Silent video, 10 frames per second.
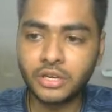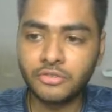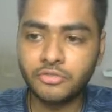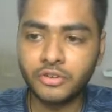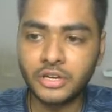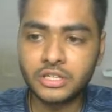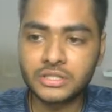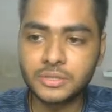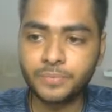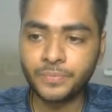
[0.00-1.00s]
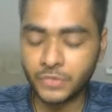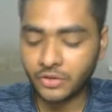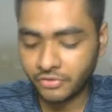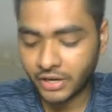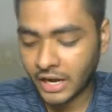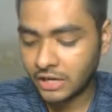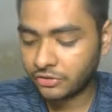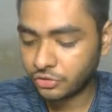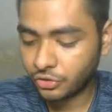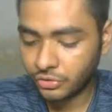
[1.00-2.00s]
If it's, wait, I'll
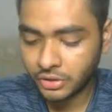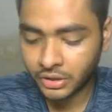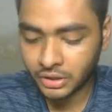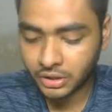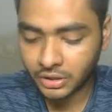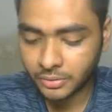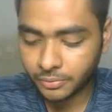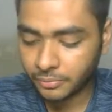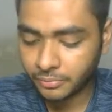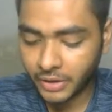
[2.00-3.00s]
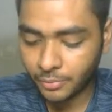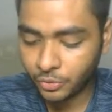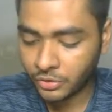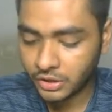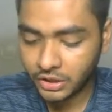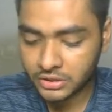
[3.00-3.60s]
show you in demo only.